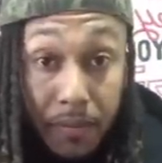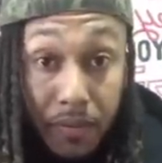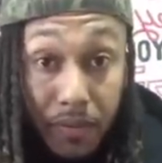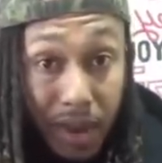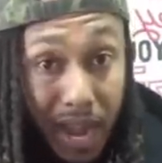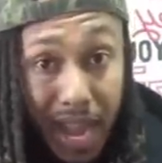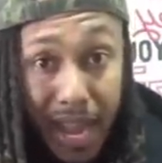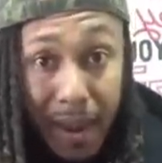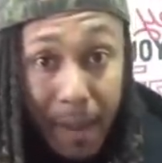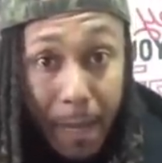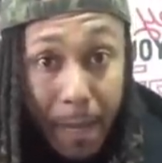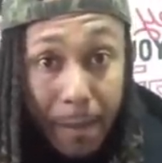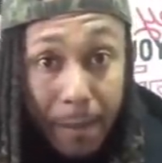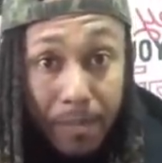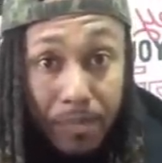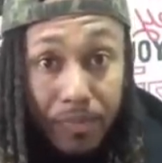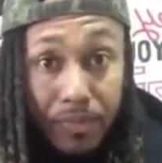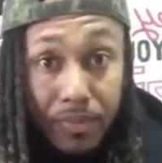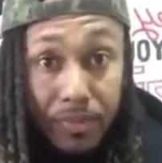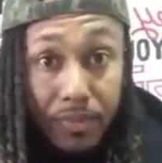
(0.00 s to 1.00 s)
right?
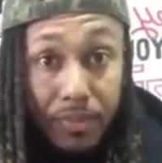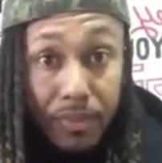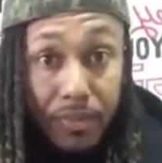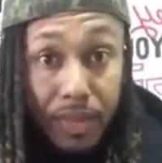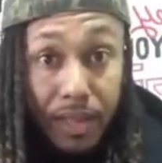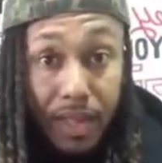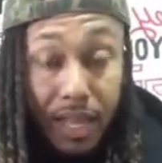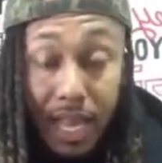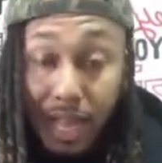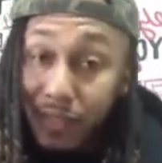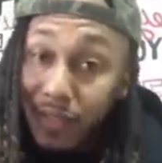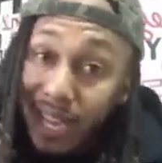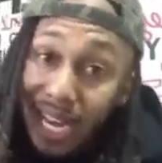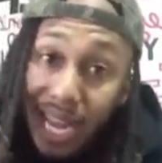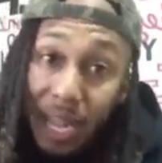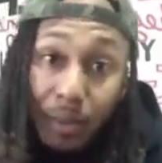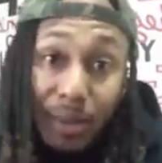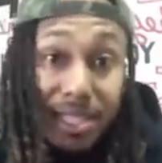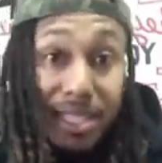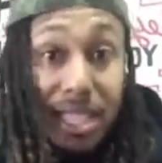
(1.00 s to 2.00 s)
If it
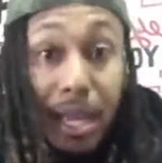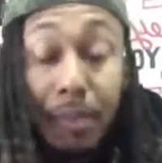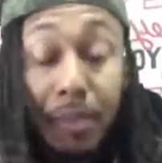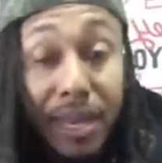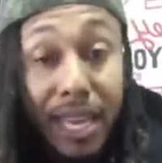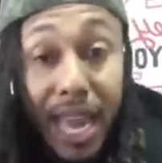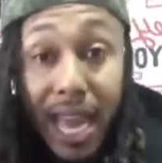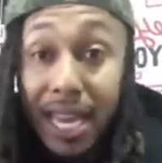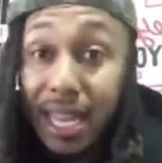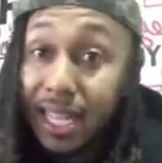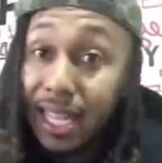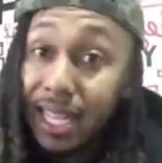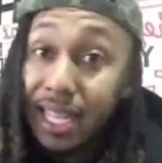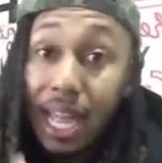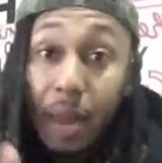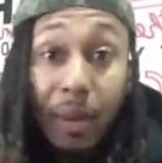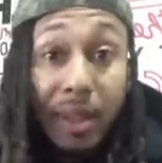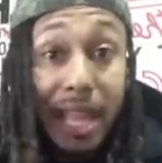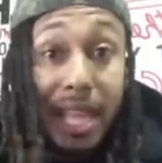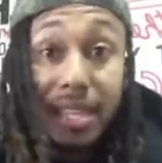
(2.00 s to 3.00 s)
ain't reciprocated, then
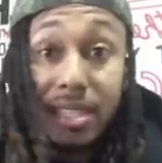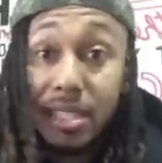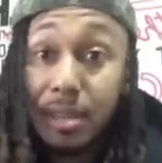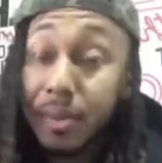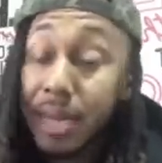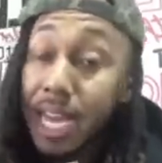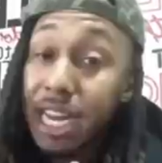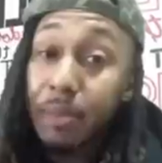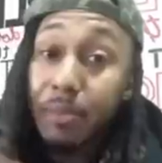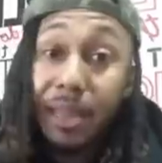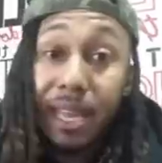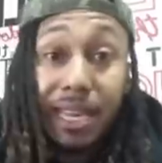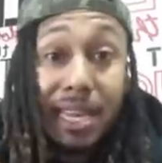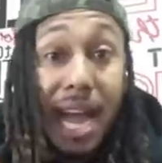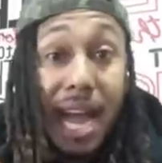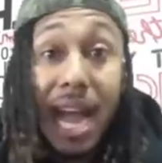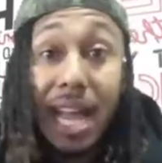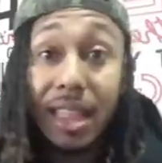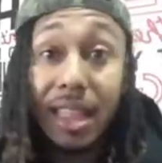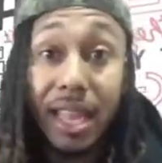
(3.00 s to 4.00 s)
that relationship got to be
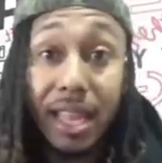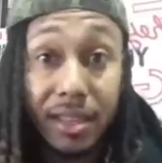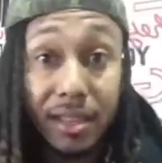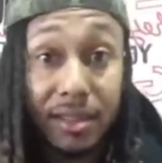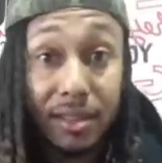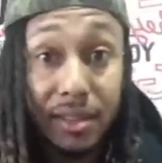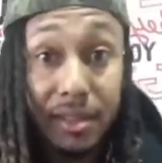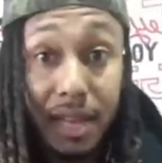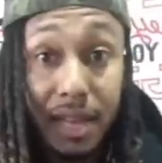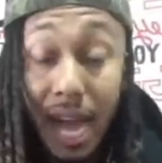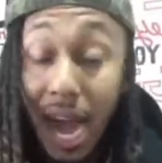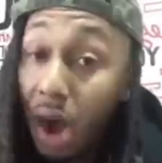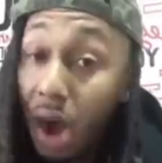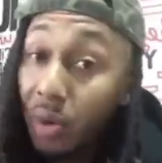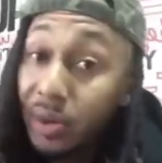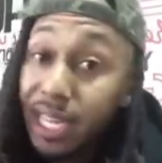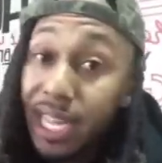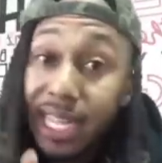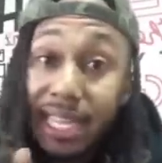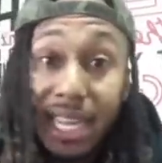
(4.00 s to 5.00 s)
annihilated. I
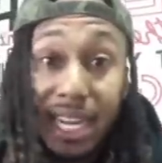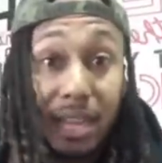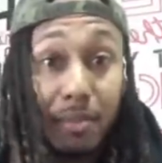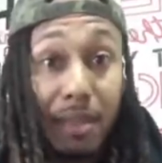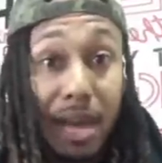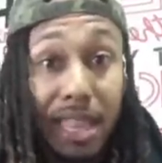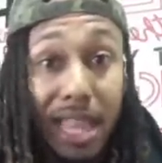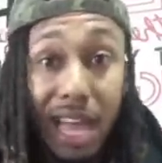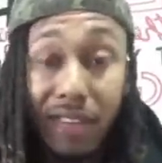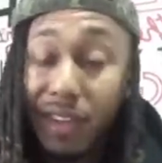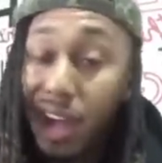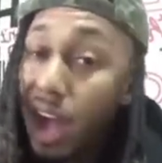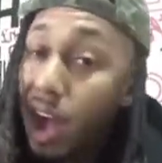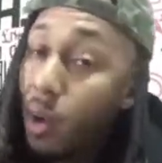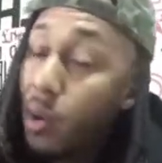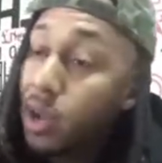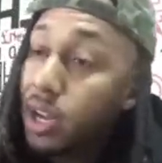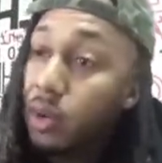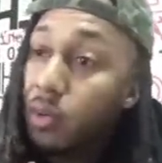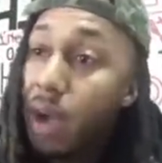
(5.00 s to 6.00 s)
don't need that in my life. I
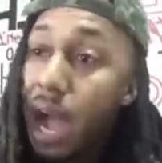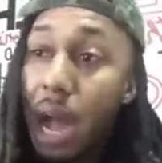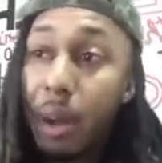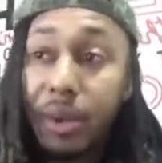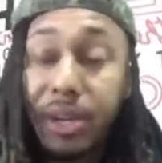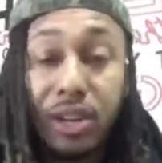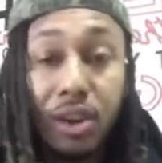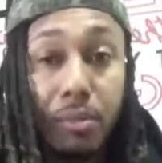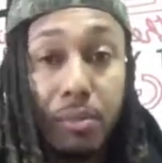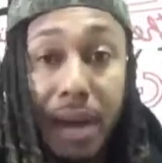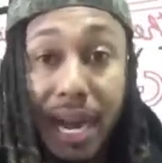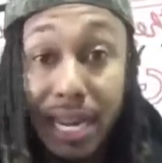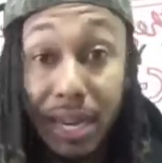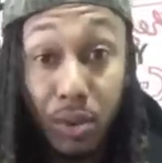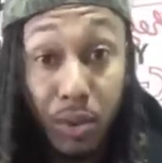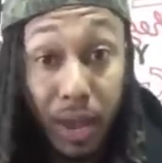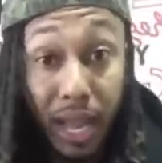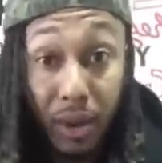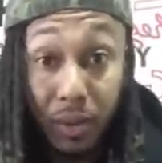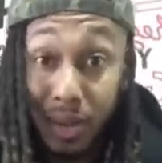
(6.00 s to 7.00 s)
don't want to ride with nobody
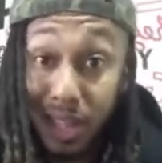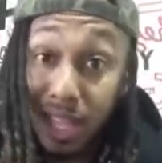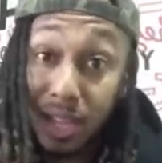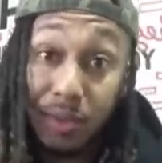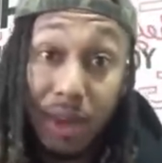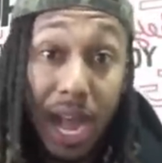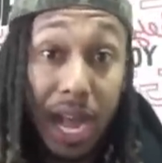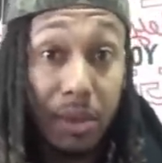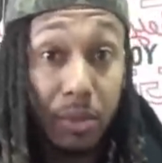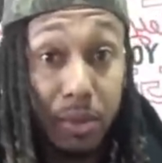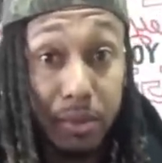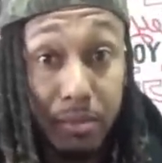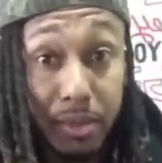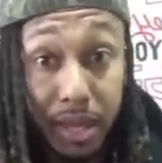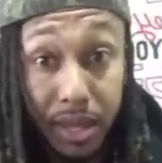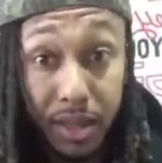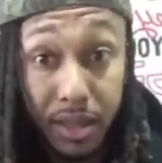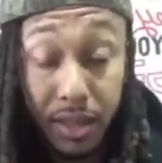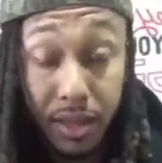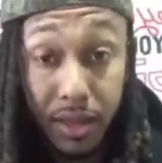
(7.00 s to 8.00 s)
who ain't really riding with
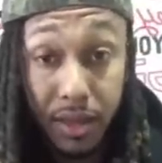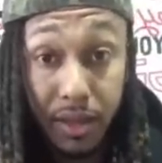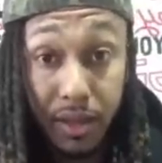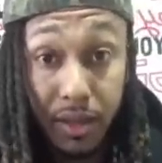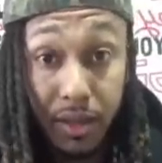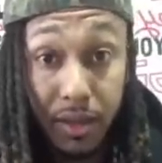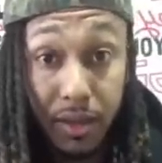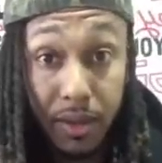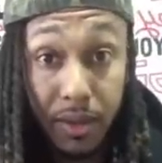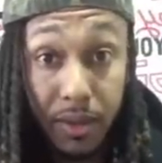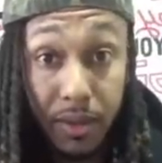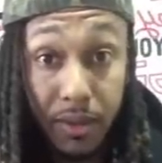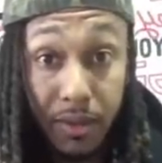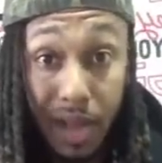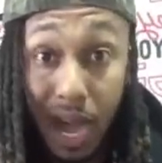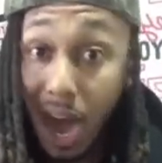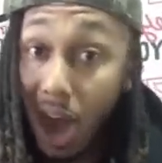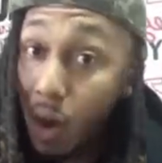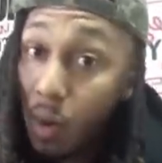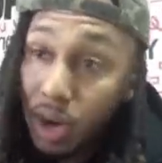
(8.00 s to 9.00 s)
me.
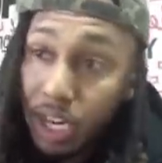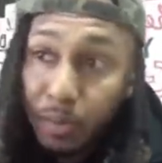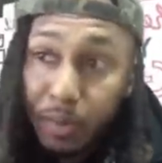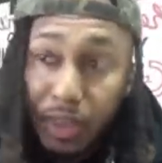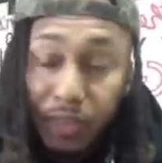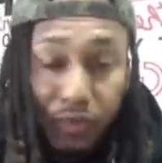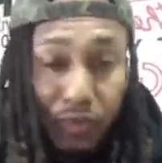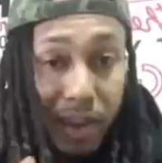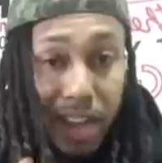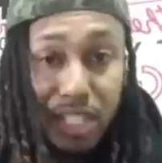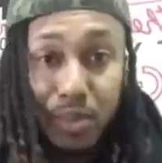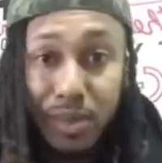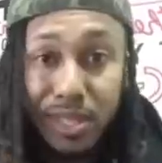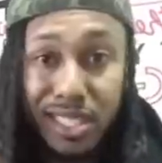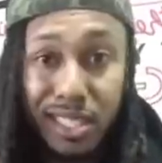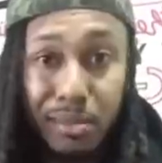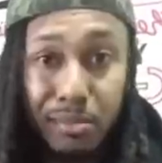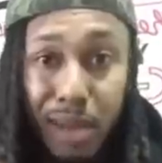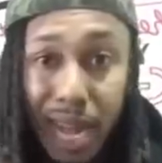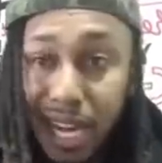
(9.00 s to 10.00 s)
I don't want to be friends with
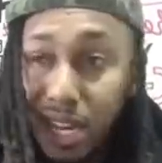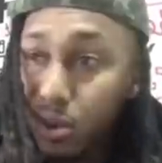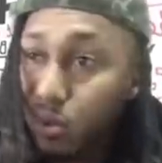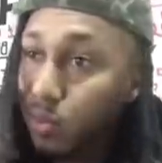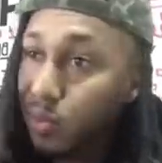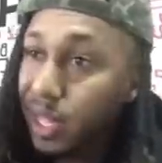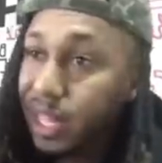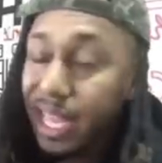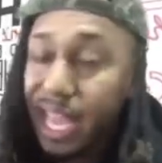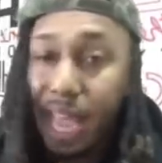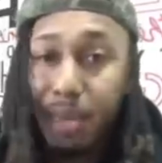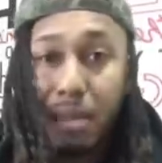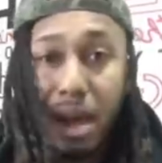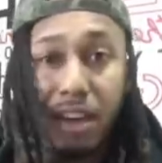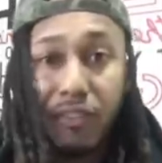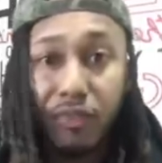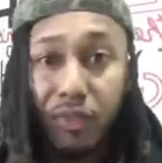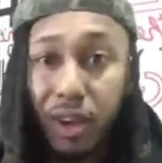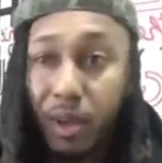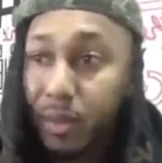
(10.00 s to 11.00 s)
somebody who really ain't
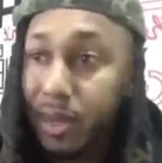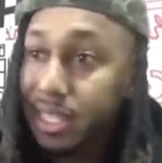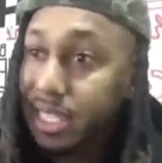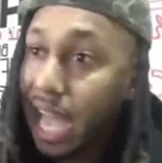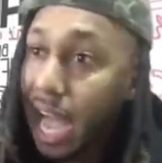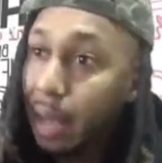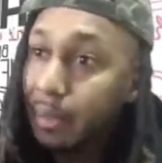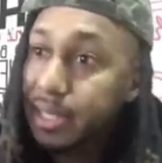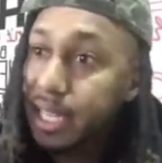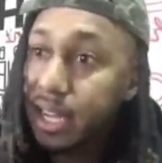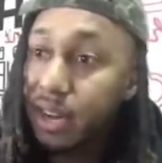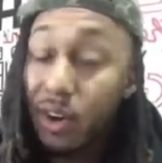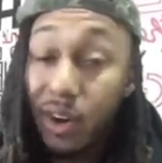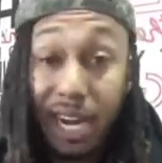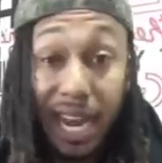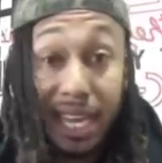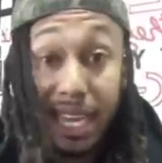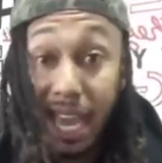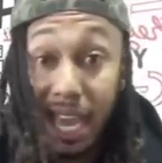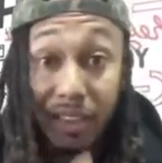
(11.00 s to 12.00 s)
my friend. When times get hard,
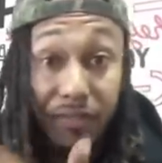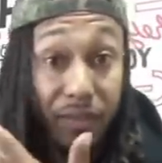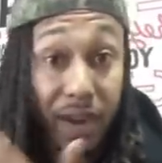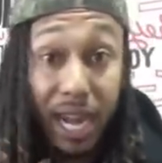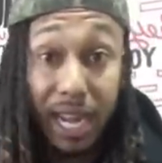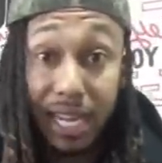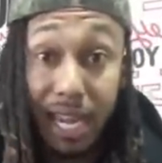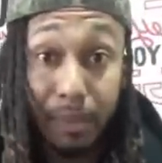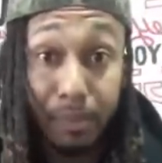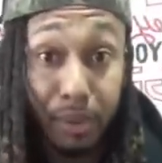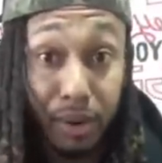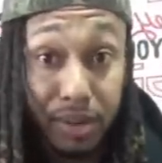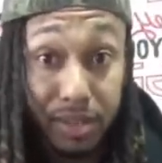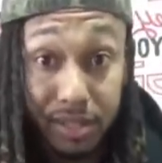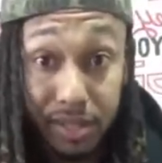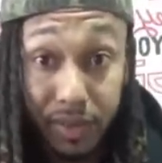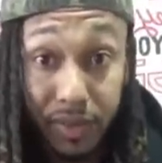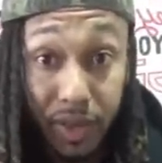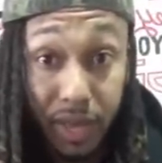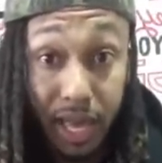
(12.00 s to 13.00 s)
I can't find that
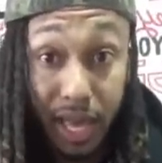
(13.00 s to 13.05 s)
person.